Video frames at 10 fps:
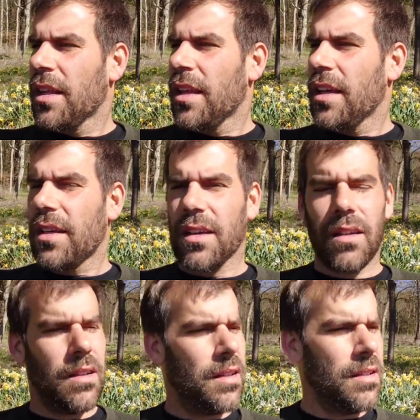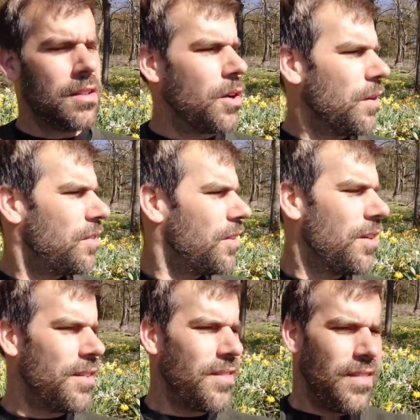And like, you know, it's
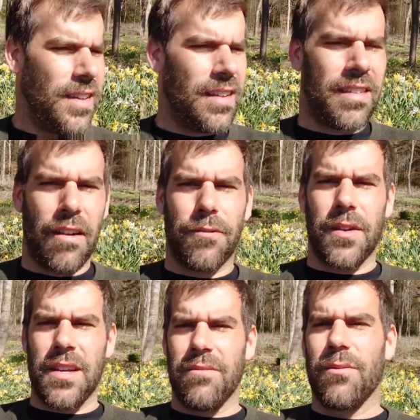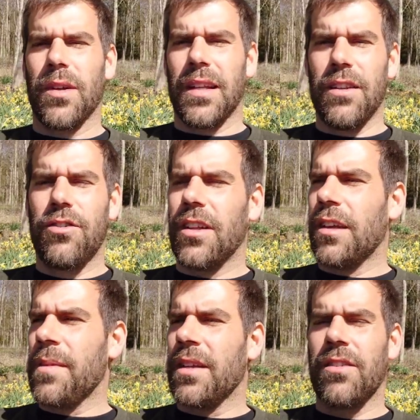not, it's every
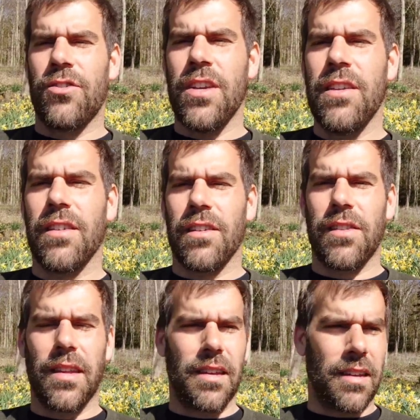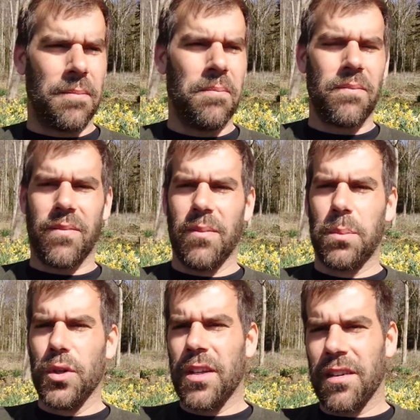religion. I mean, Jesus, the
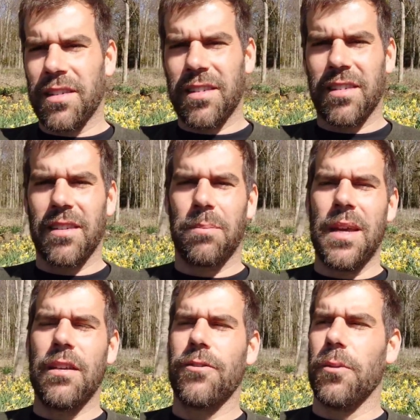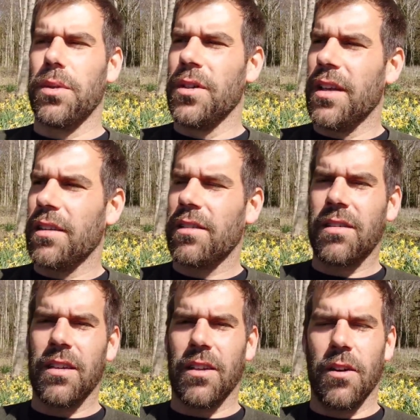Buddhists, the peaceful
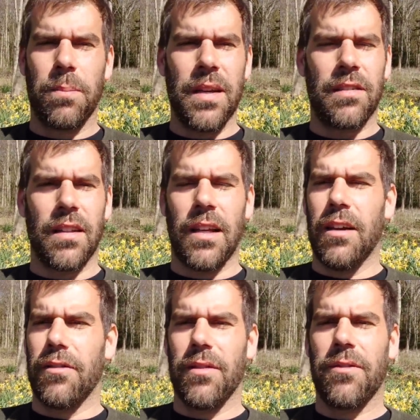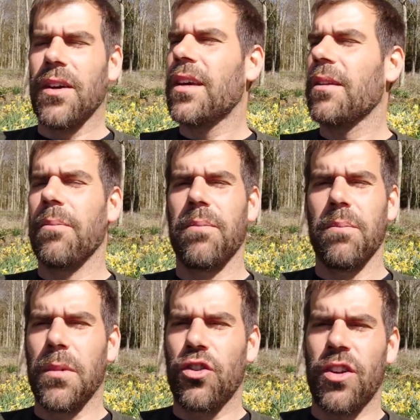Buddhists, you know, peace and love, fucking
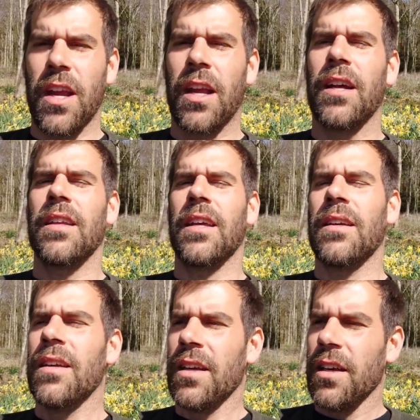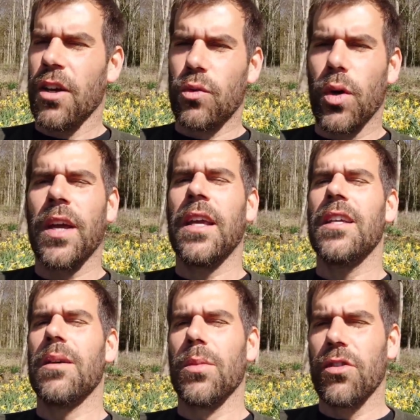machine gunning
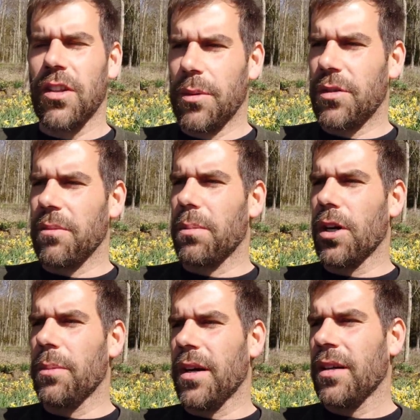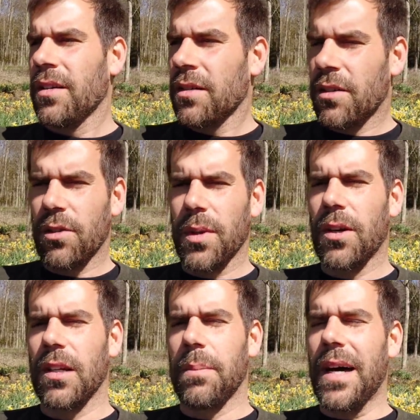Rohingya Muslims in Burma. Or do we
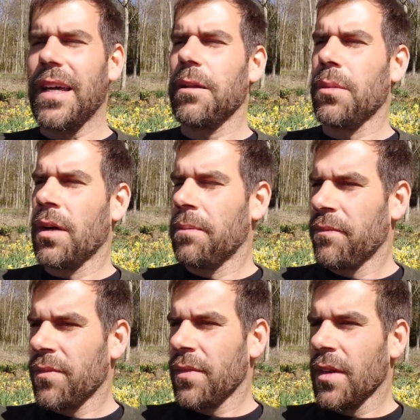call it Myanmar?